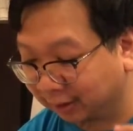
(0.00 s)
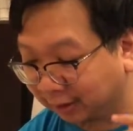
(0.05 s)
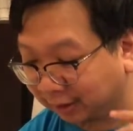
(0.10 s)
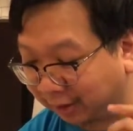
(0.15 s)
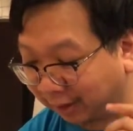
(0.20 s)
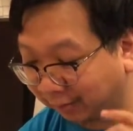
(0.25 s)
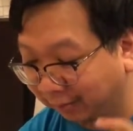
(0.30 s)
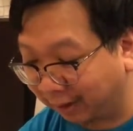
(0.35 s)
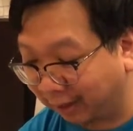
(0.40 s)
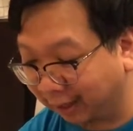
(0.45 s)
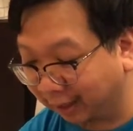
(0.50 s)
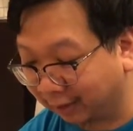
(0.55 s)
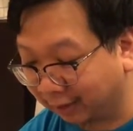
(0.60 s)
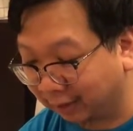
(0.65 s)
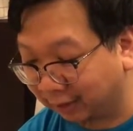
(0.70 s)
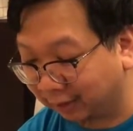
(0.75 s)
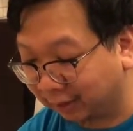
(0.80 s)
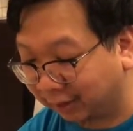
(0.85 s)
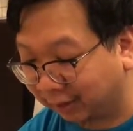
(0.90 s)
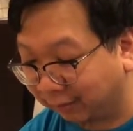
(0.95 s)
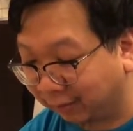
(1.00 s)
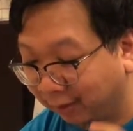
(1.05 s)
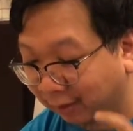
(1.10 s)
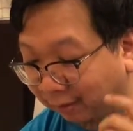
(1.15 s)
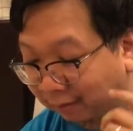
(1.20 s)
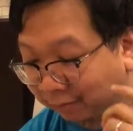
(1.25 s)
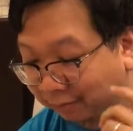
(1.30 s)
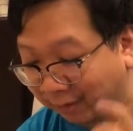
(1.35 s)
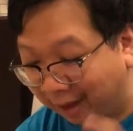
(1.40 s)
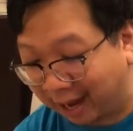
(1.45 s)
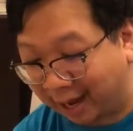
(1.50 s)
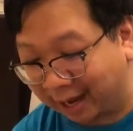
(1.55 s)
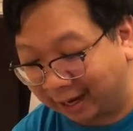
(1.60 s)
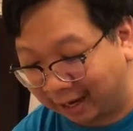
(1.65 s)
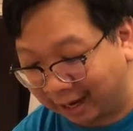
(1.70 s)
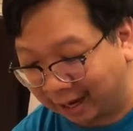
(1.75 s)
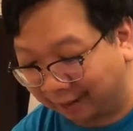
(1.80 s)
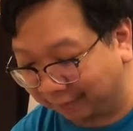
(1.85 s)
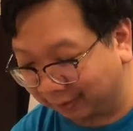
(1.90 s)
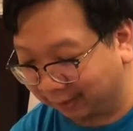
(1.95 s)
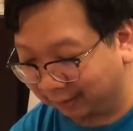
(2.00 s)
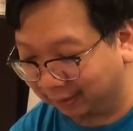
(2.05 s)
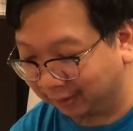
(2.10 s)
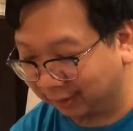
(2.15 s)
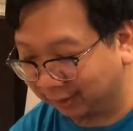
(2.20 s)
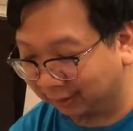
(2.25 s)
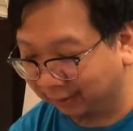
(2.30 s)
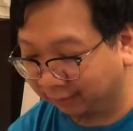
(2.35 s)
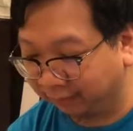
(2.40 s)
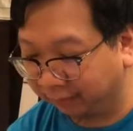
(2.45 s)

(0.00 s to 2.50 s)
setback, something bad happens.